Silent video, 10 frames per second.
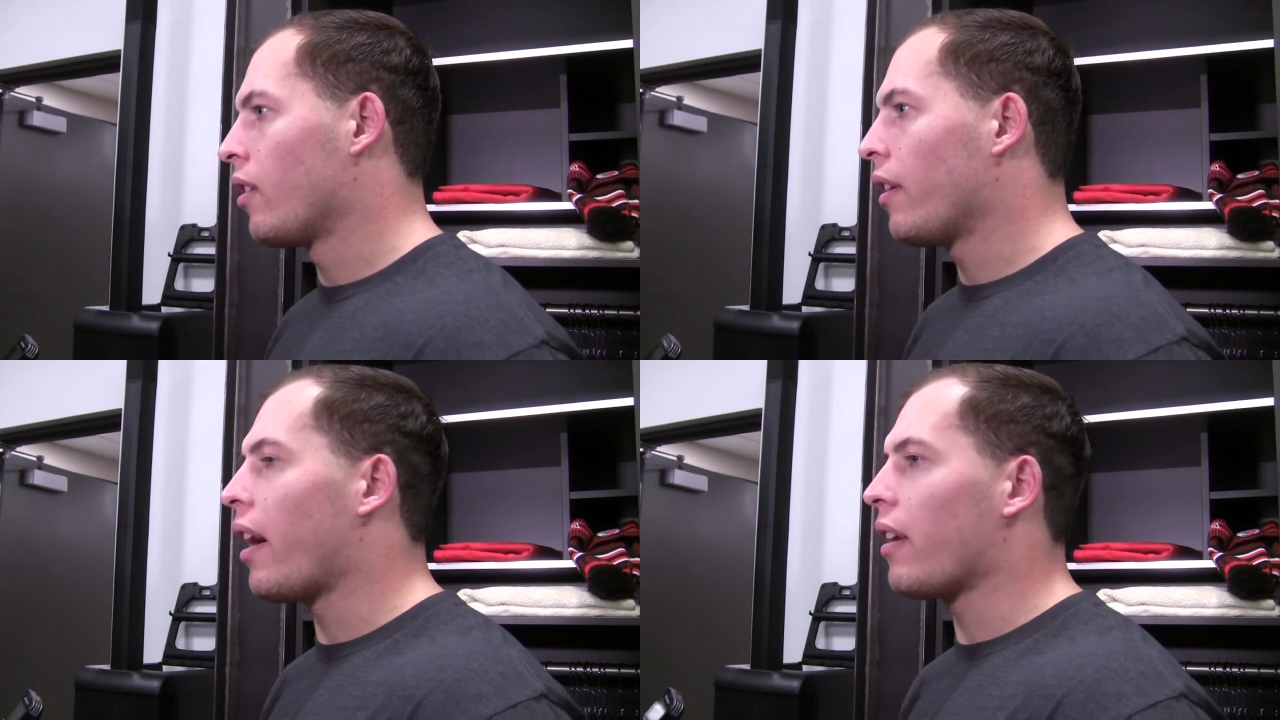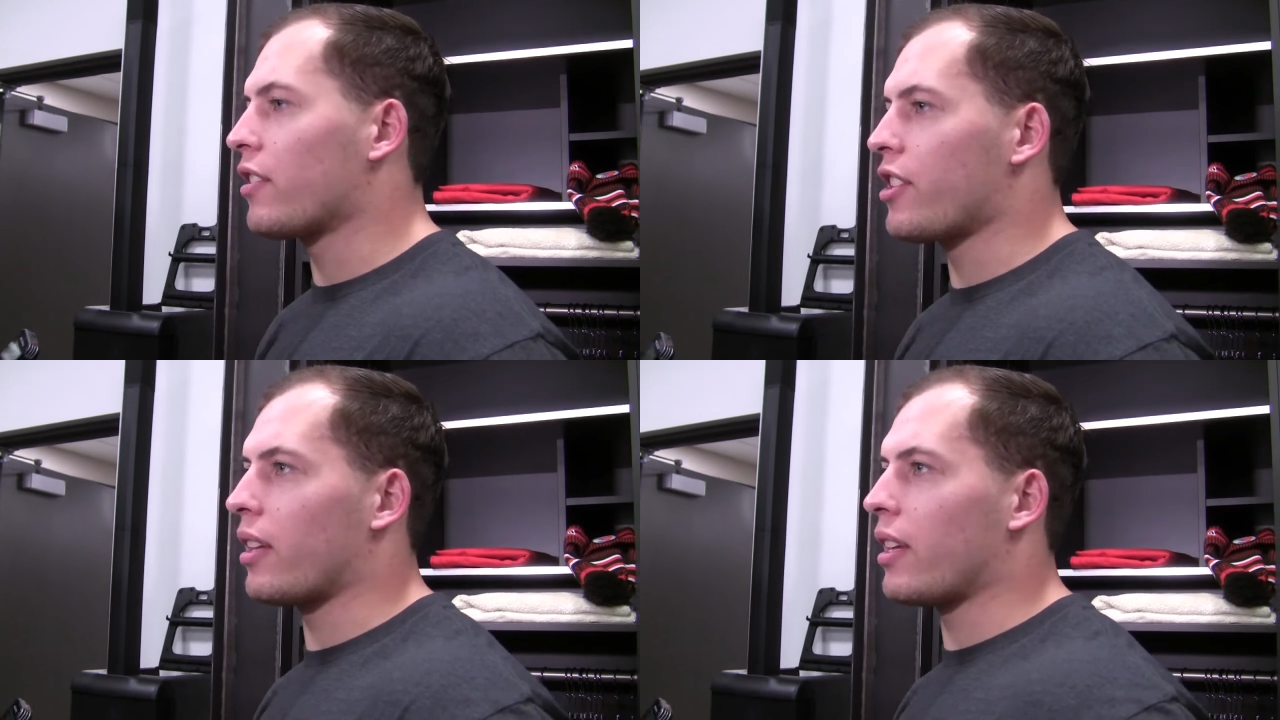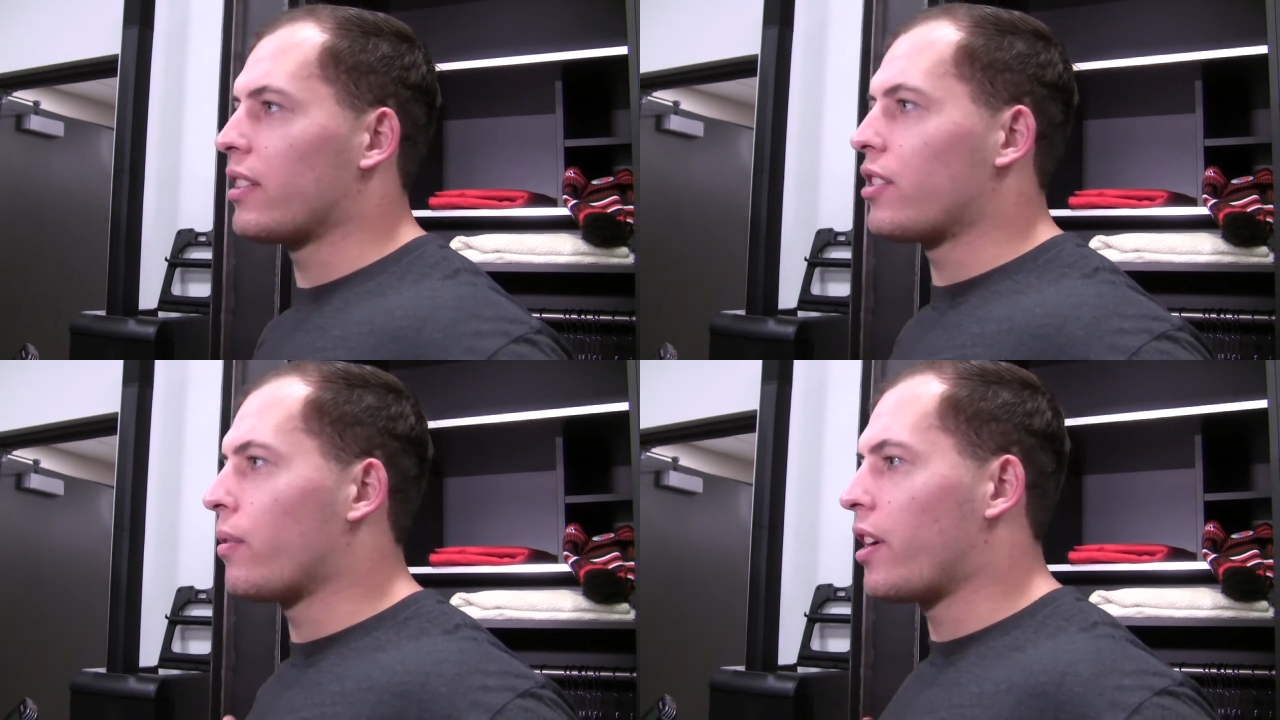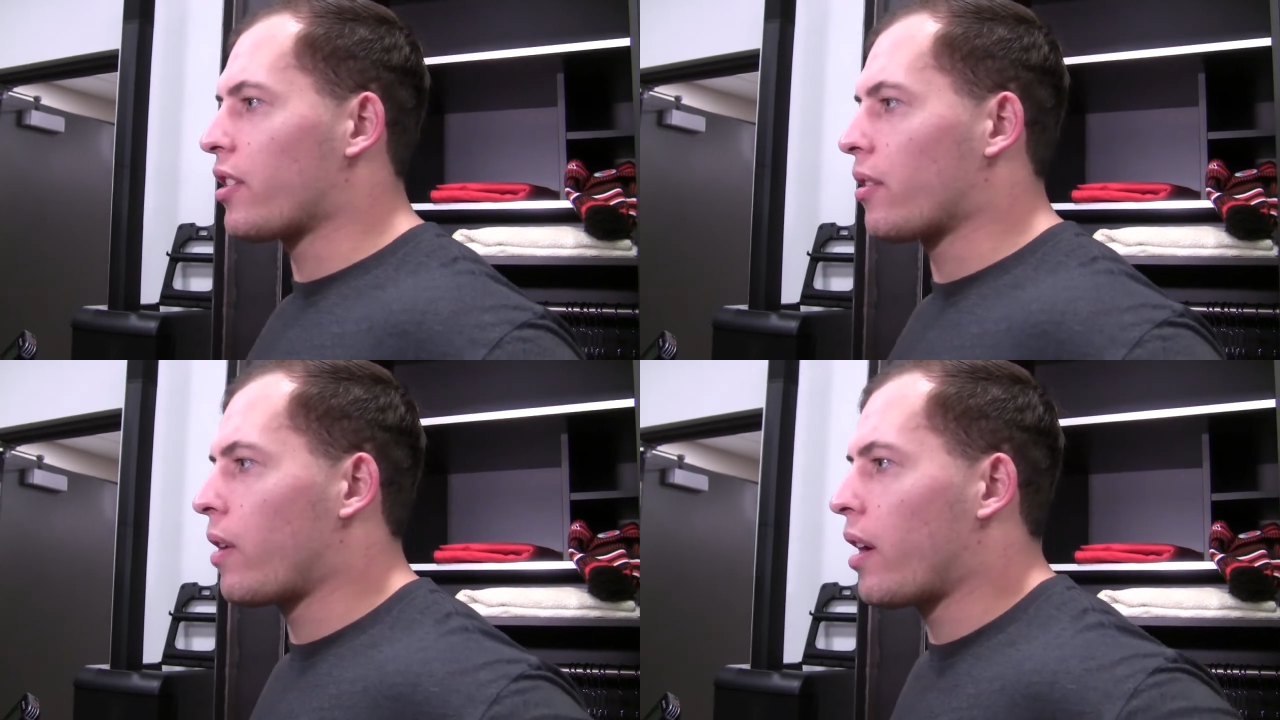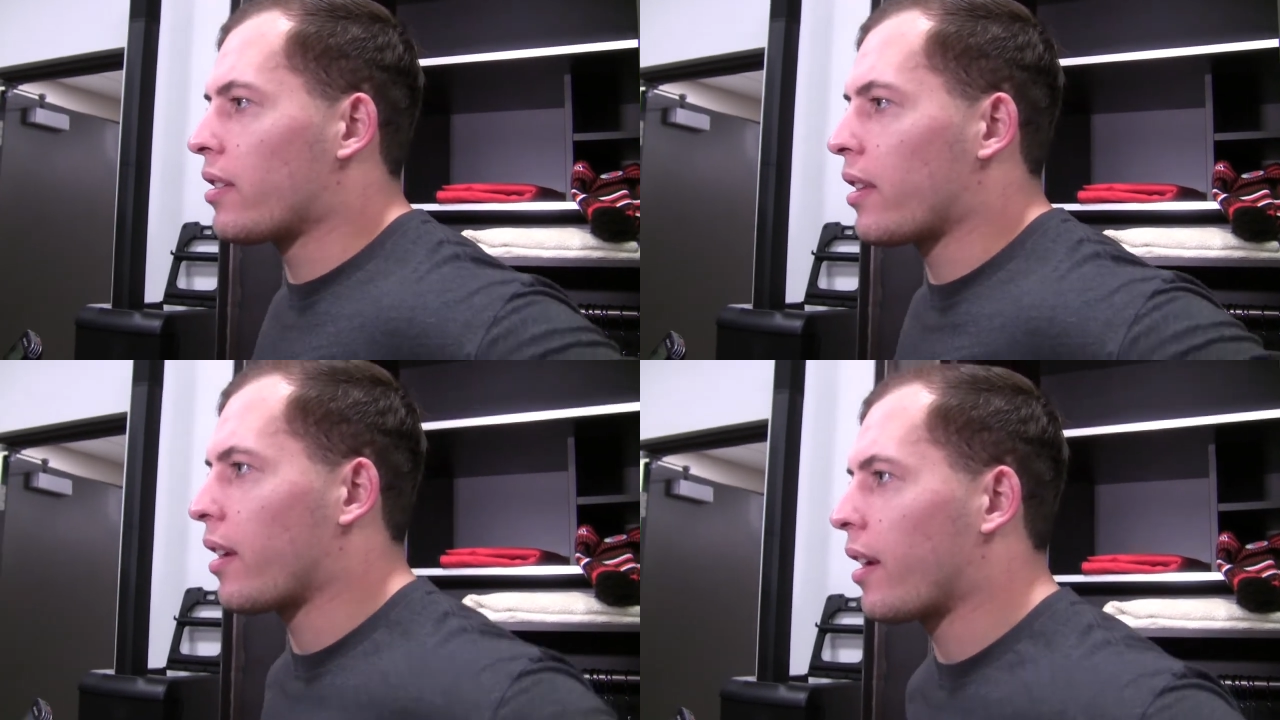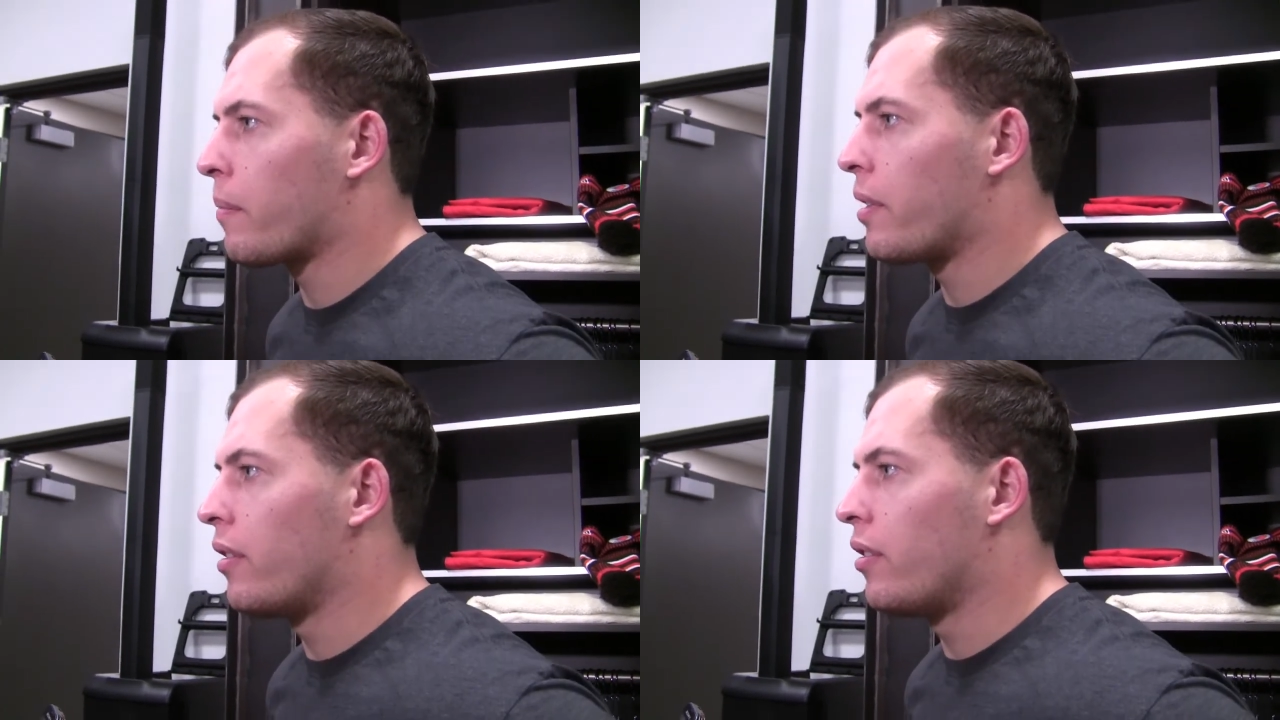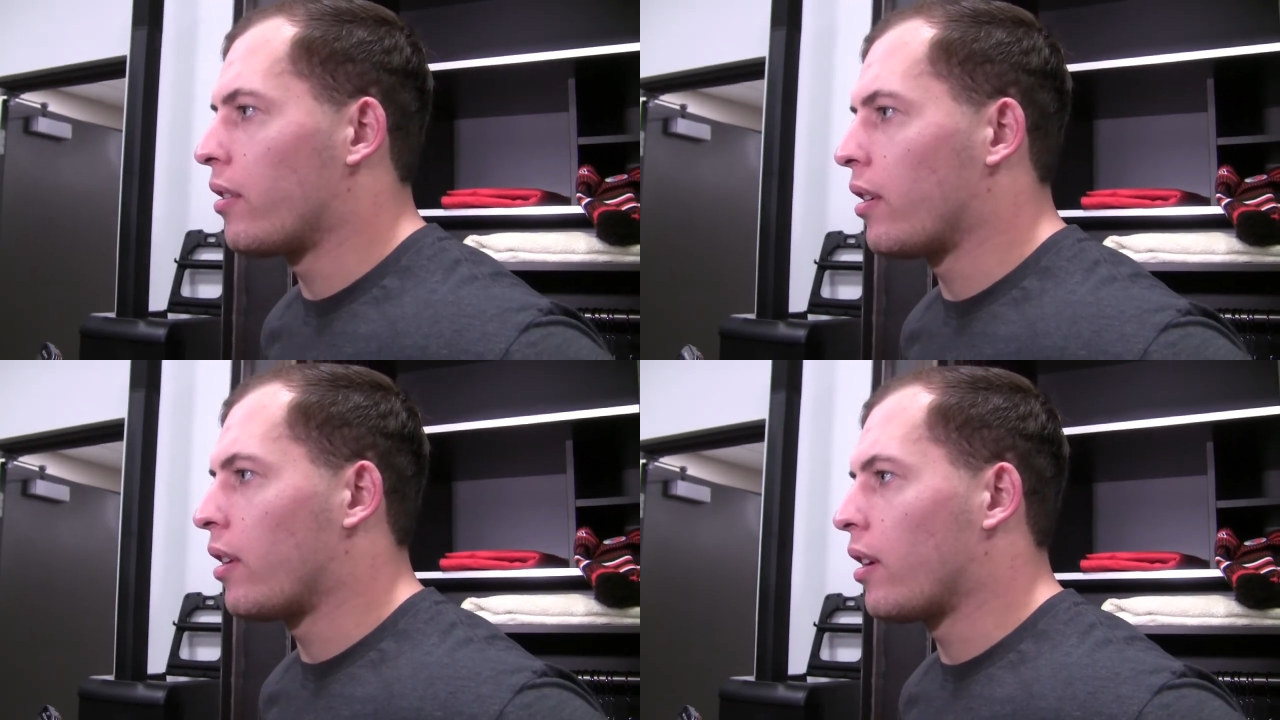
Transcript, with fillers: Yeah, I'm saying like situation-wise, I think I've been doing